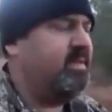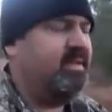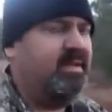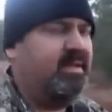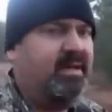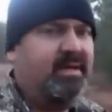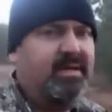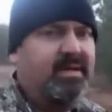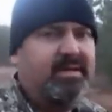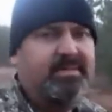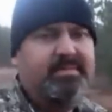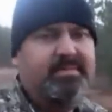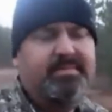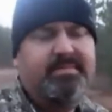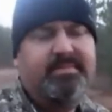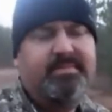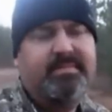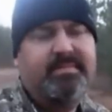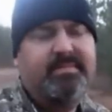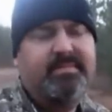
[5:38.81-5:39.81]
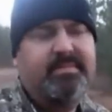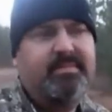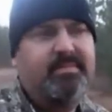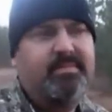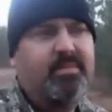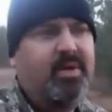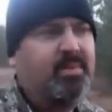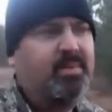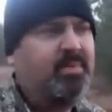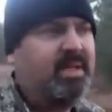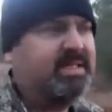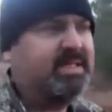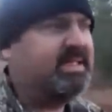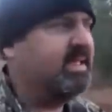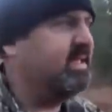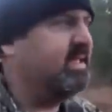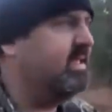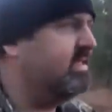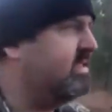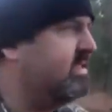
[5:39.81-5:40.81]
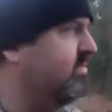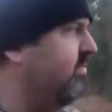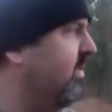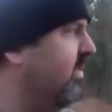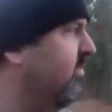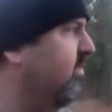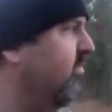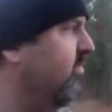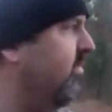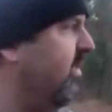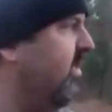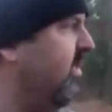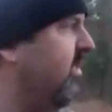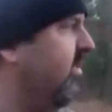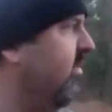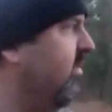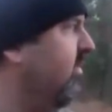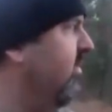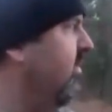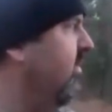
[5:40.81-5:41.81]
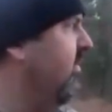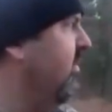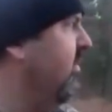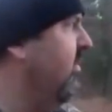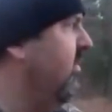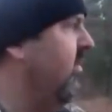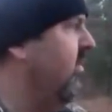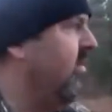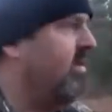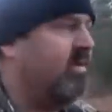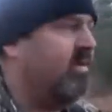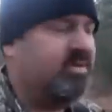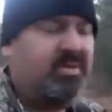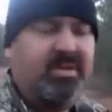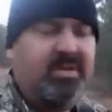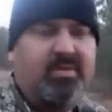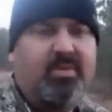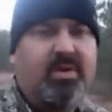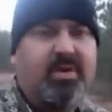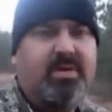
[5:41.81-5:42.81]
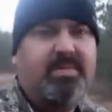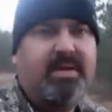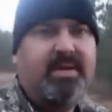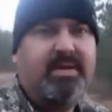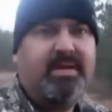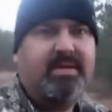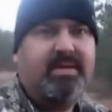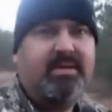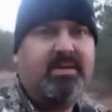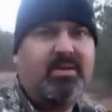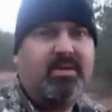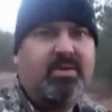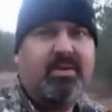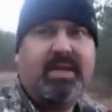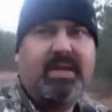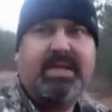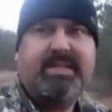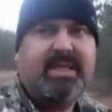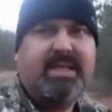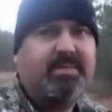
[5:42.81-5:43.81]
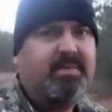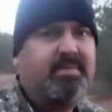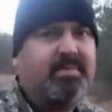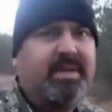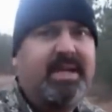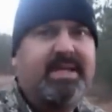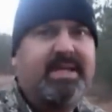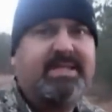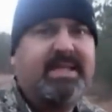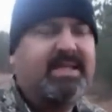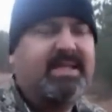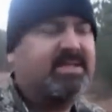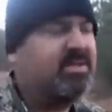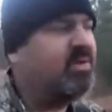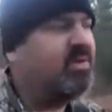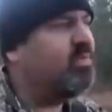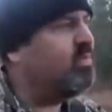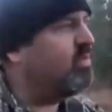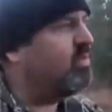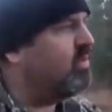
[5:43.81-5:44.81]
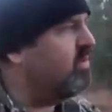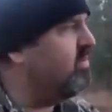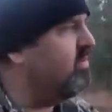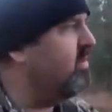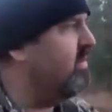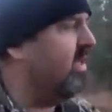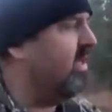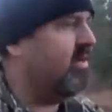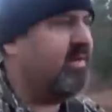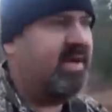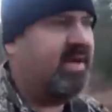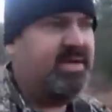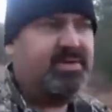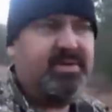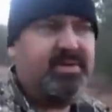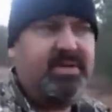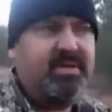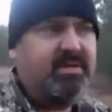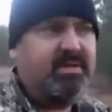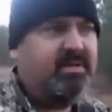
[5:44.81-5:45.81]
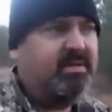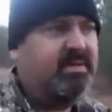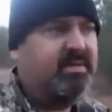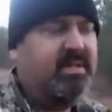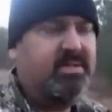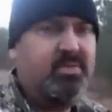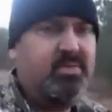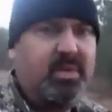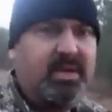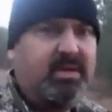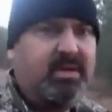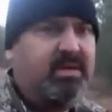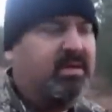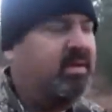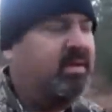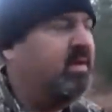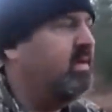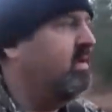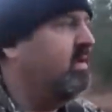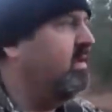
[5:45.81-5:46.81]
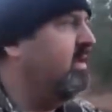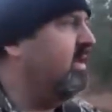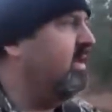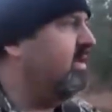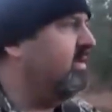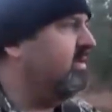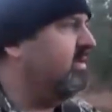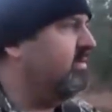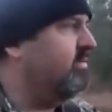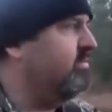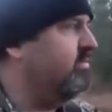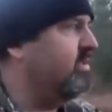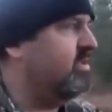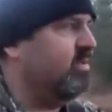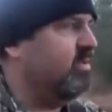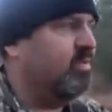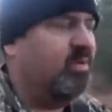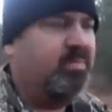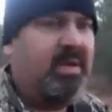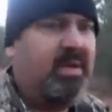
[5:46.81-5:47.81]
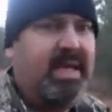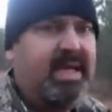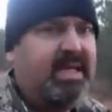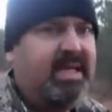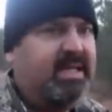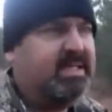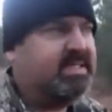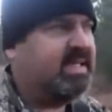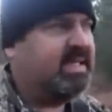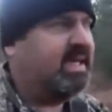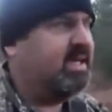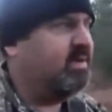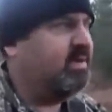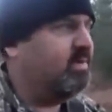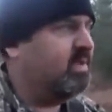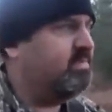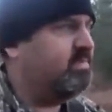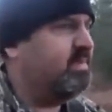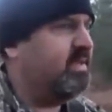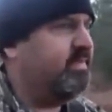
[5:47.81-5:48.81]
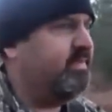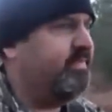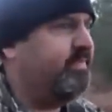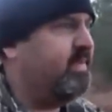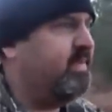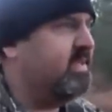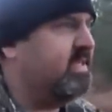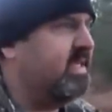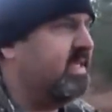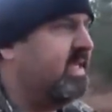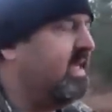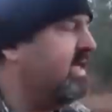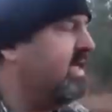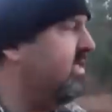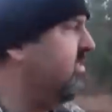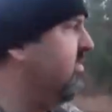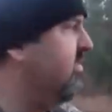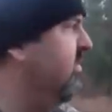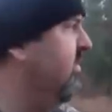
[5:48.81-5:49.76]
Um, what a blessing it is to be able to be here. You know, I was a little worried about getting cold last night, but man, I stayed so warm. That Grand Trunk does well. Had a, uh, just a wool blanket inside there with me, just in case.